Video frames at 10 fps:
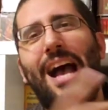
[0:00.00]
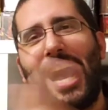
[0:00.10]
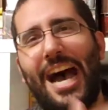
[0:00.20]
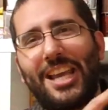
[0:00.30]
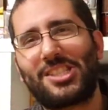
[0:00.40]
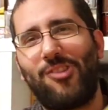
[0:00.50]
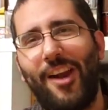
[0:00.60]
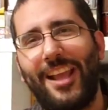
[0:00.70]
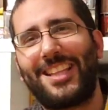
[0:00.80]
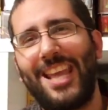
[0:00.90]
highest
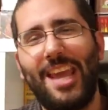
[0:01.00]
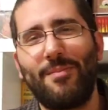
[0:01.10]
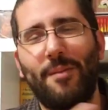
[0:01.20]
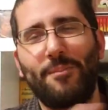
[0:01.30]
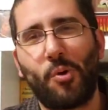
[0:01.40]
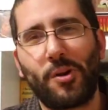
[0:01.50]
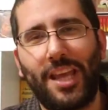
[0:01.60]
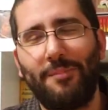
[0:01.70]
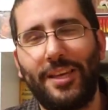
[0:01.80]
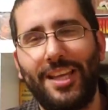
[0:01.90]
ranked game on
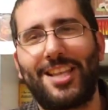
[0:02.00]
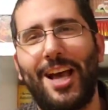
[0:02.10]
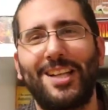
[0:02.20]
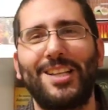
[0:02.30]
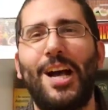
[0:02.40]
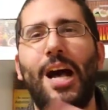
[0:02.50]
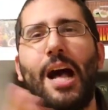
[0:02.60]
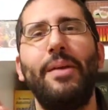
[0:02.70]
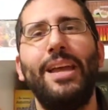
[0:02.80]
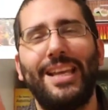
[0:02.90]

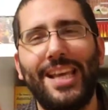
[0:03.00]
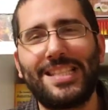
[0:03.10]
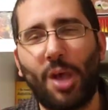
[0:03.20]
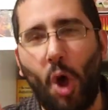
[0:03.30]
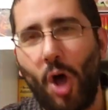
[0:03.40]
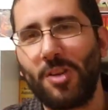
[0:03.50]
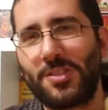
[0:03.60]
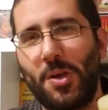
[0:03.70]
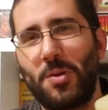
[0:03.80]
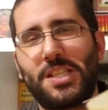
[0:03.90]
BoardGameGeek.com, is
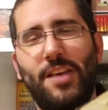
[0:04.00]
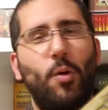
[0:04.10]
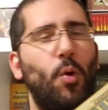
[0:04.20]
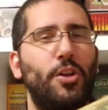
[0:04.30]
also Seven